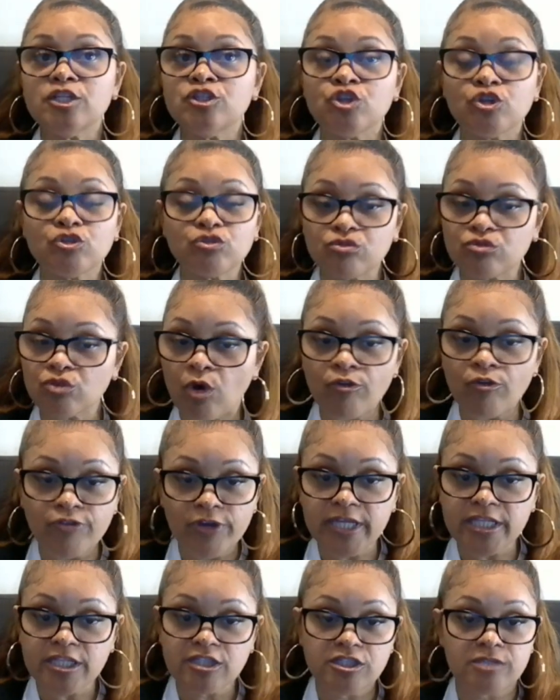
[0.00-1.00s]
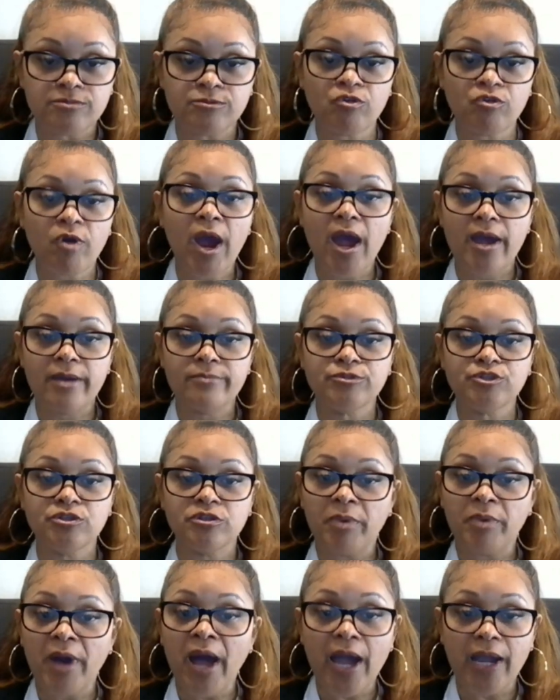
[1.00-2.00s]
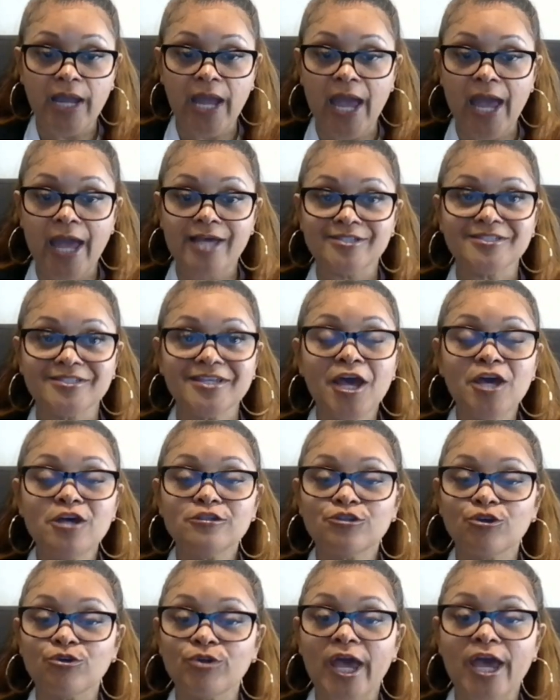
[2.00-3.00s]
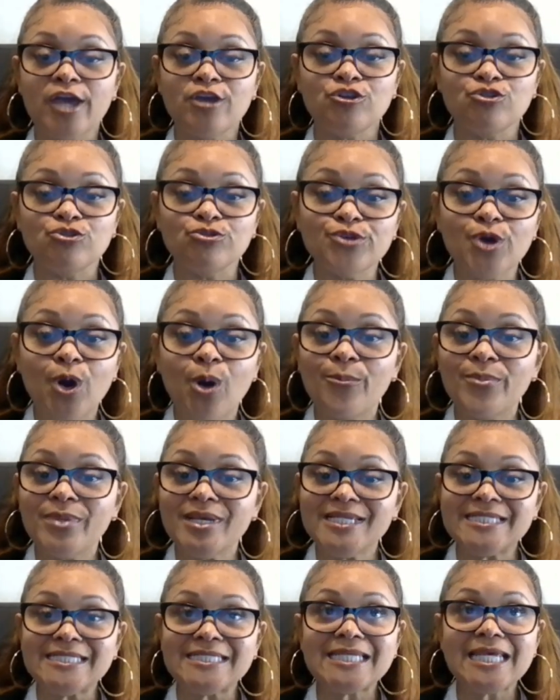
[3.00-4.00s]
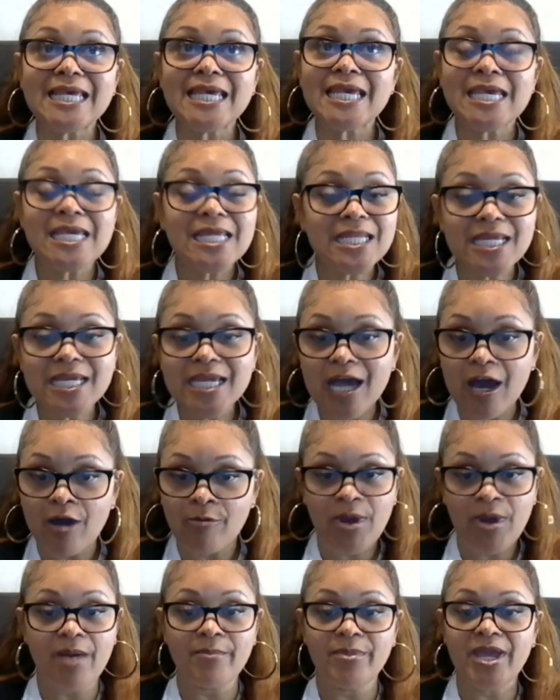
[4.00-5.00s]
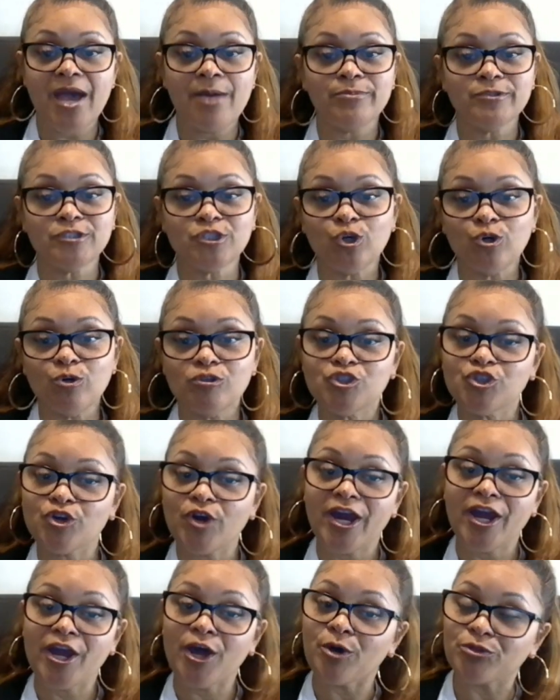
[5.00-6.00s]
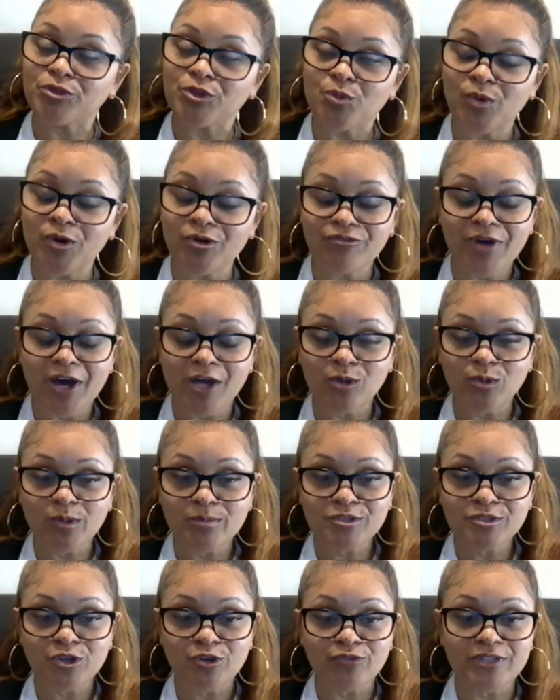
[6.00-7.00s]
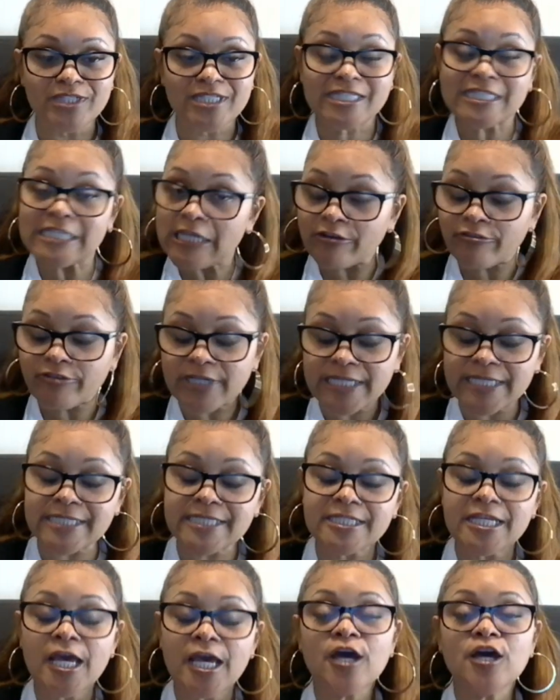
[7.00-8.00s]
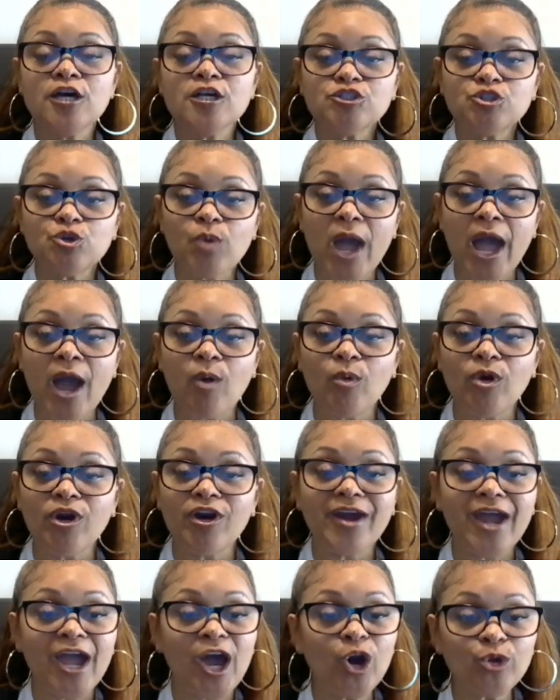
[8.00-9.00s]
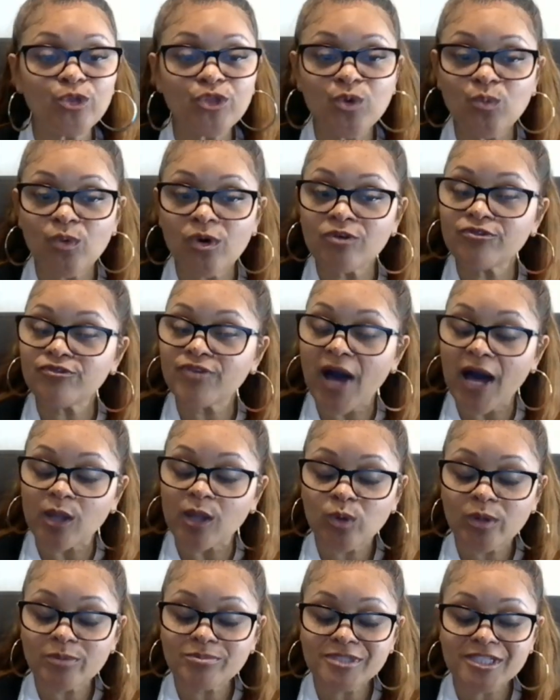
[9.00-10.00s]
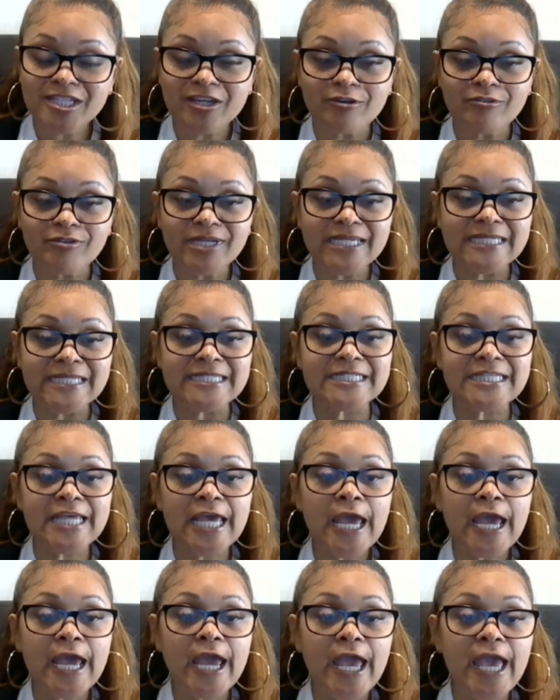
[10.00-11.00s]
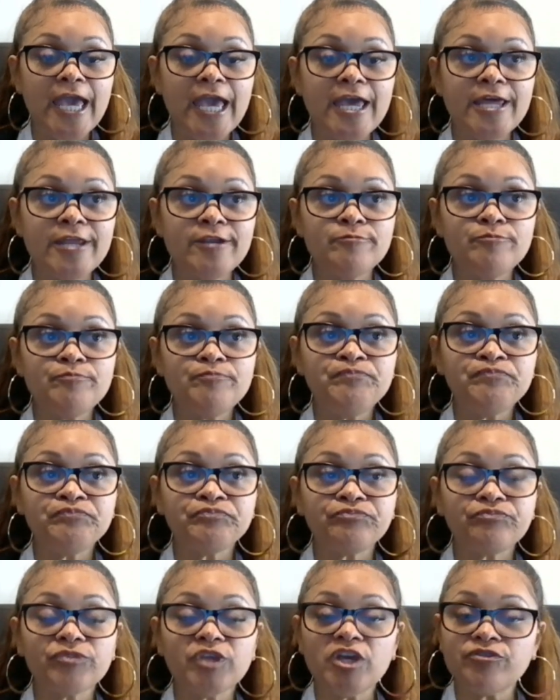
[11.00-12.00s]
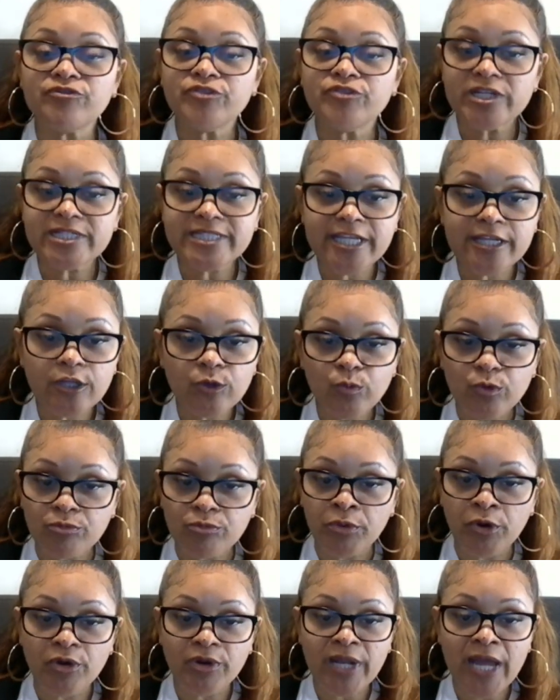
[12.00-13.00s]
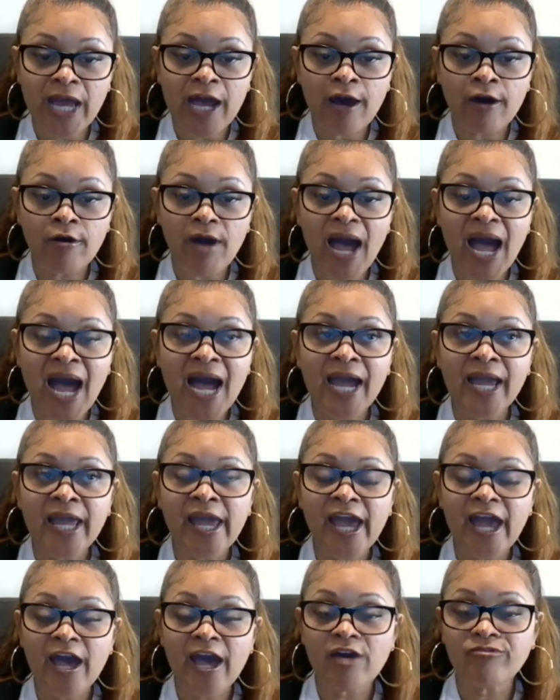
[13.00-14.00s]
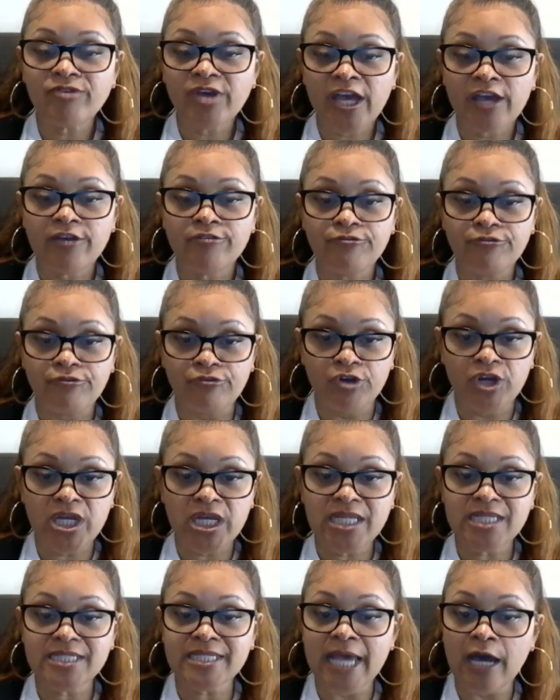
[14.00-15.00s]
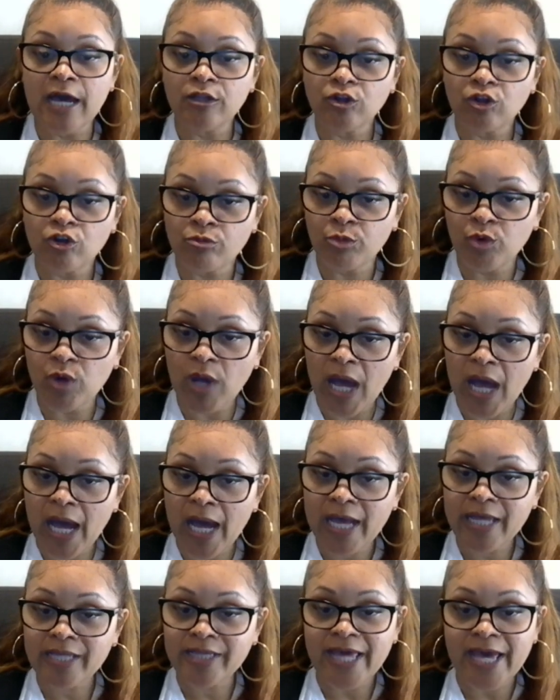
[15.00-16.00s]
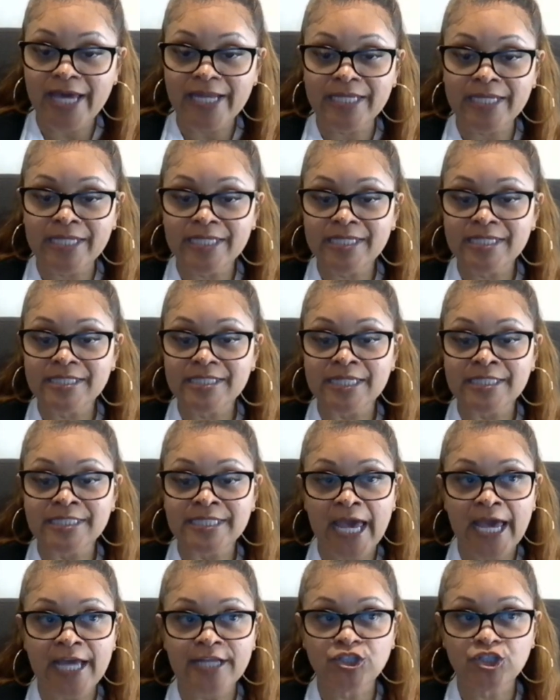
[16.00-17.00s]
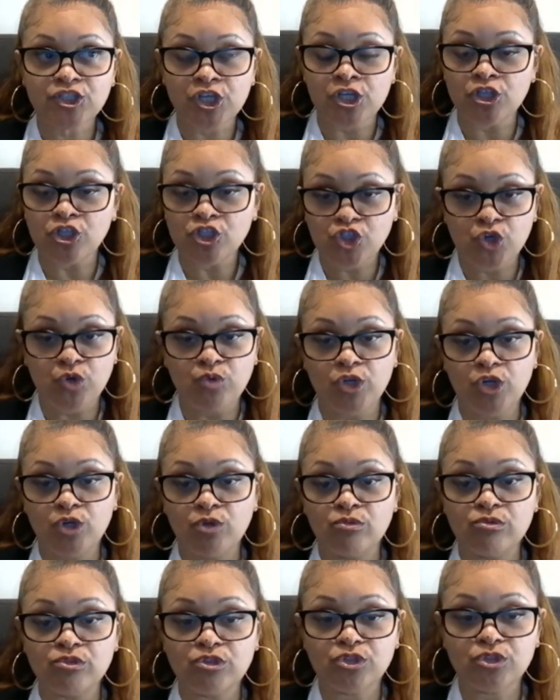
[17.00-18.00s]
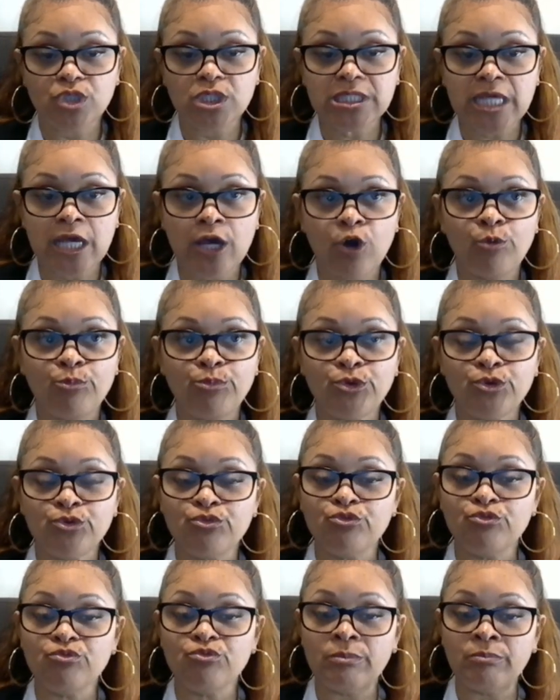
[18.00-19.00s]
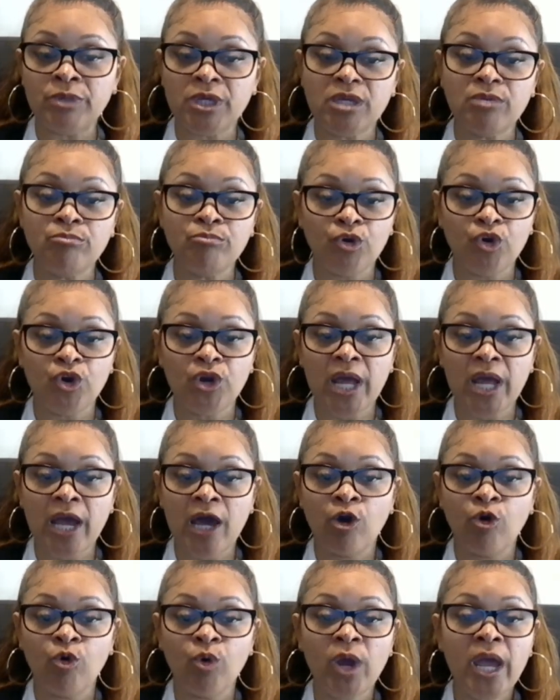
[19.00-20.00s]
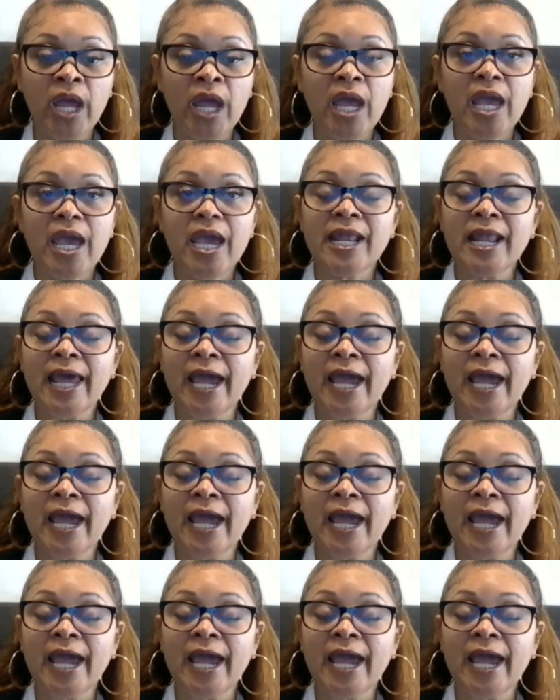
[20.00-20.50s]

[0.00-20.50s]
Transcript: And just don't forget to subscribe to the podcast so that you don't miss any upcoming episodes to our Health and Wealth Follow Up Service series, to our Health and Wealth Follow Up series. And if you're dealing with burnout, I have a free downloadable guide that is attached in the show notes to help you beat burnout.